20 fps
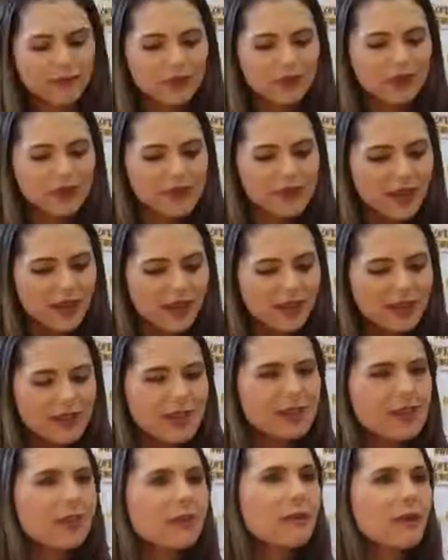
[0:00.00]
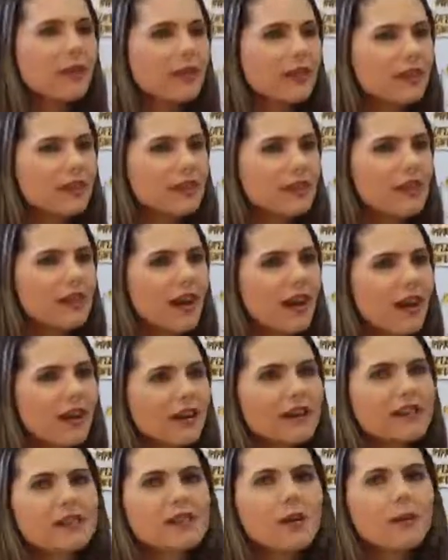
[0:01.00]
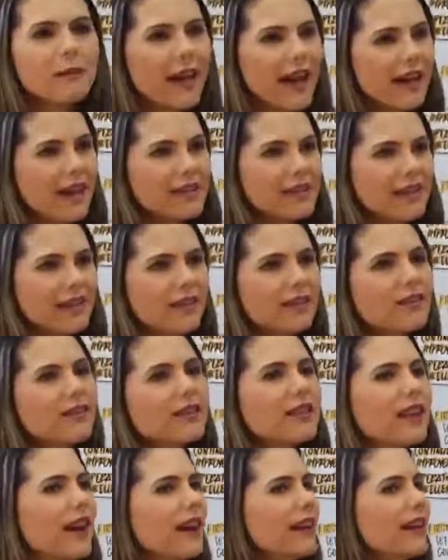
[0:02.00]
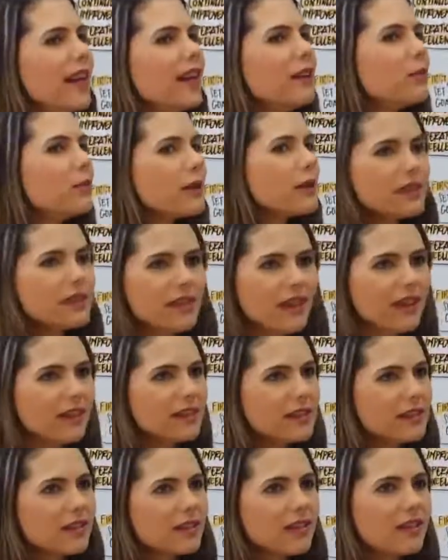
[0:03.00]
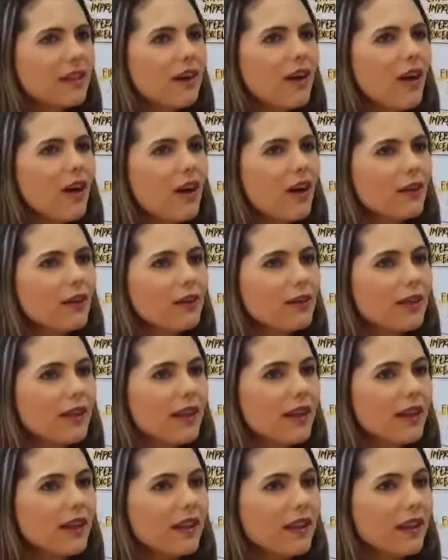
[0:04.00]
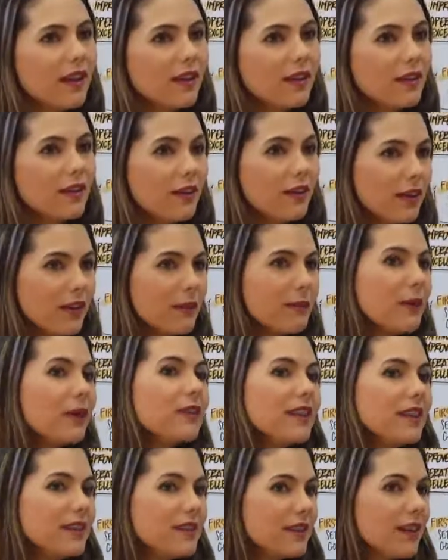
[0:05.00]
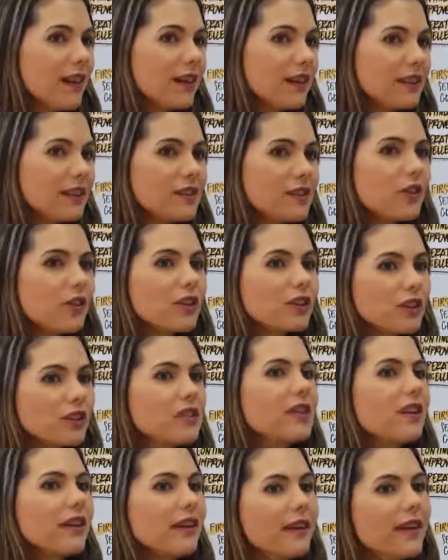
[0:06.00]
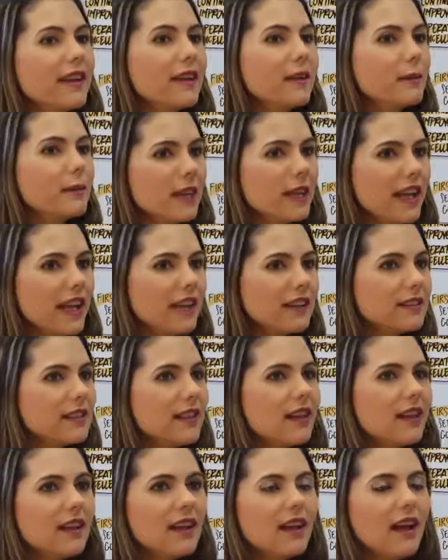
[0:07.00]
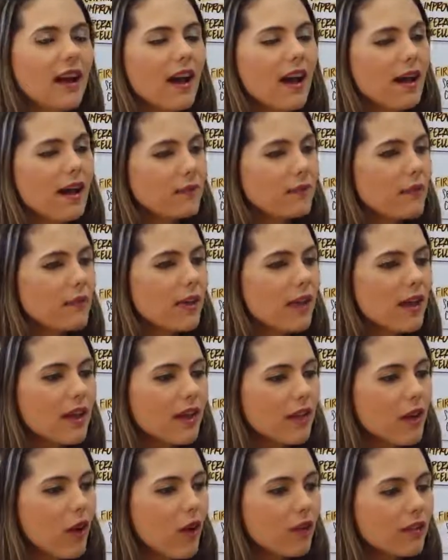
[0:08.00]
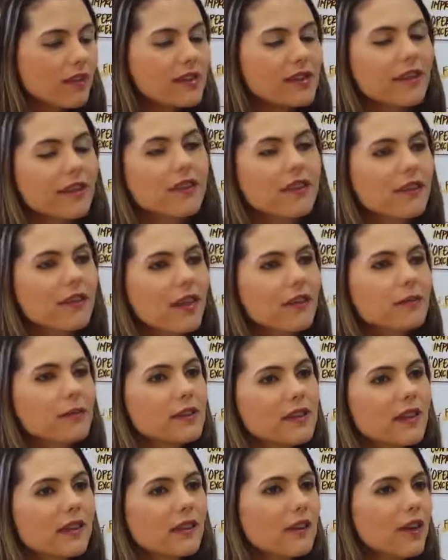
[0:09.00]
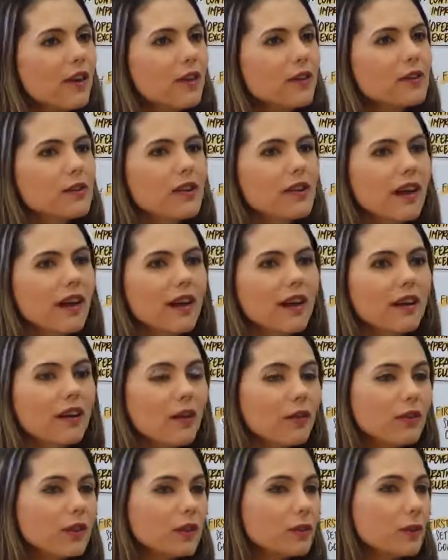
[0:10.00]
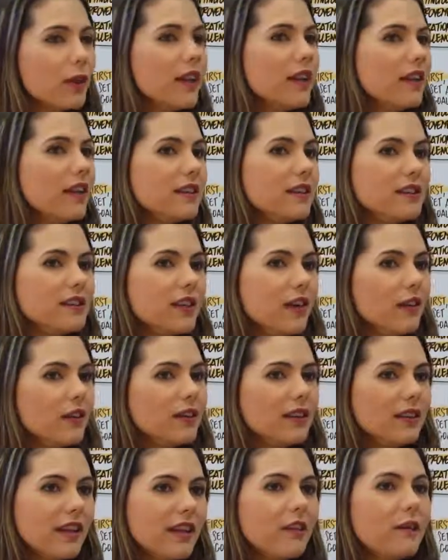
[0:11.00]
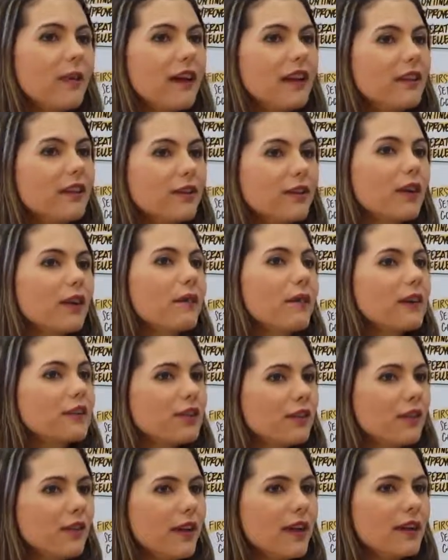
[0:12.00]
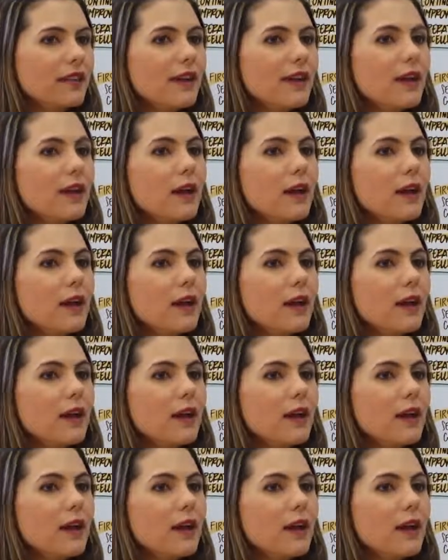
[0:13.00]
Just the existing building stock is so massive. 98% of of our building stock is structures that are already in place. Over 75% of those are over 20 years old and they're ready for a retrofit.